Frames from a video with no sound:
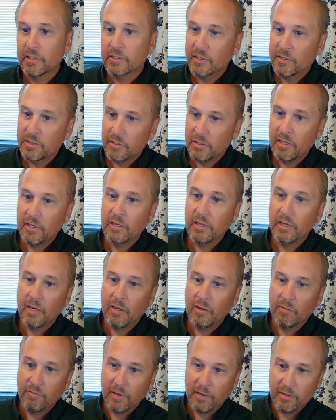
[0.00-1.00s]
because you need to get
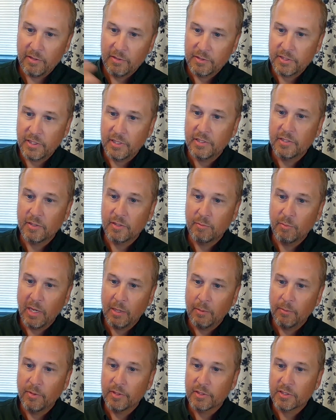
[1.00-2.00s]
your vendors in to be
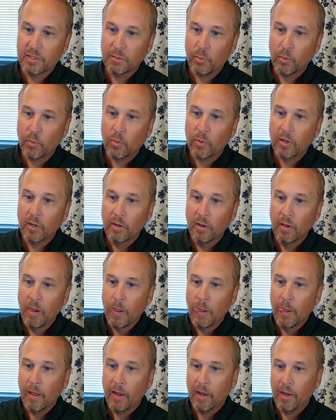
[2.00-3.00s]
able to support
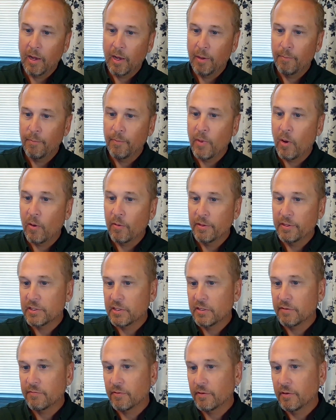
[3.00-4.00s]
all these
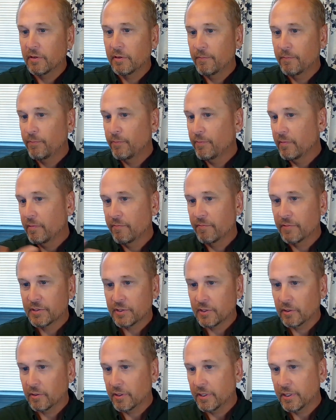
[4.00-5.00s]
different
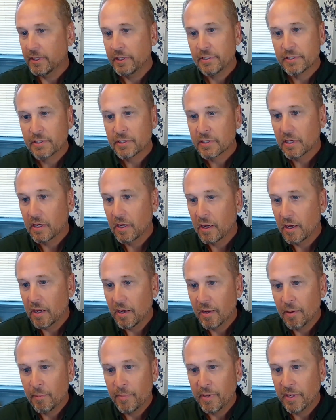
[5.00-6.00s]
facilities
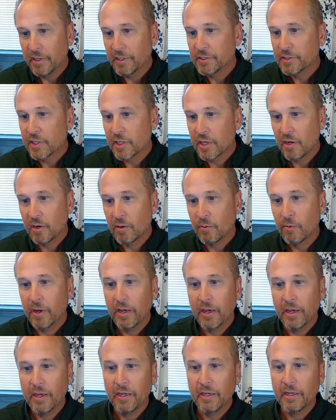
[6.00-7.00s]
in a secure
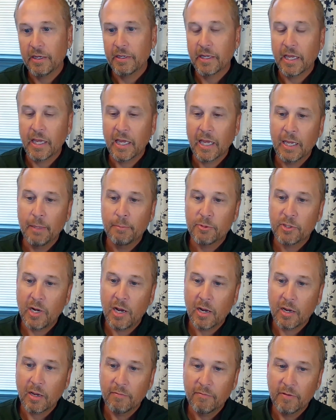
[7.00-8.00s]
way, and you keep
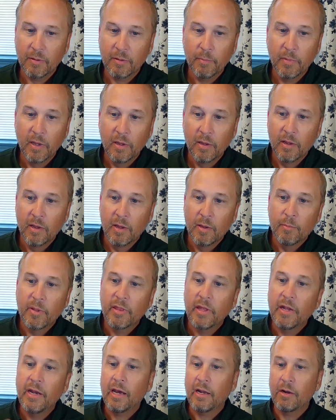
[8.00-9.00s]
track of them. But
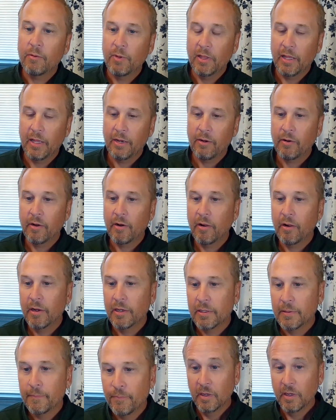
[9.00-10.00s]
then how do we layer it
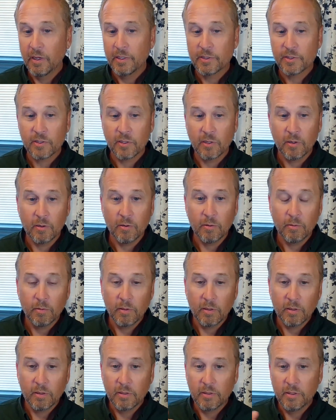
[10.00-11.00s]
on? And so,
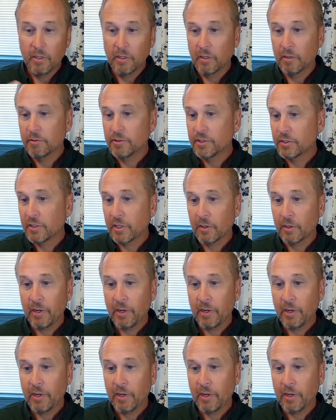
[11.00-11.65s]
just like